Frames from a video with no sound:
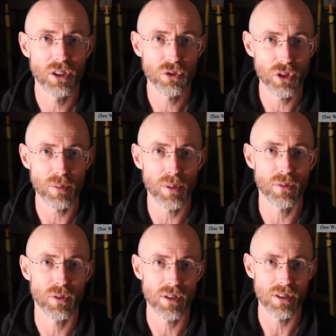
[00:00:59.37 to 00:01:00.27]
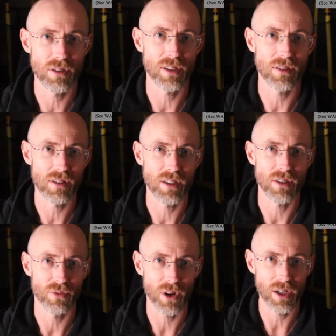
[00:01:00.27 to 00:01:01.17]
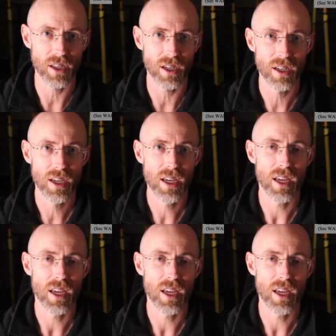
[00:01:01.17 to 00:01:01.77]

treatment resistant schizophrenia.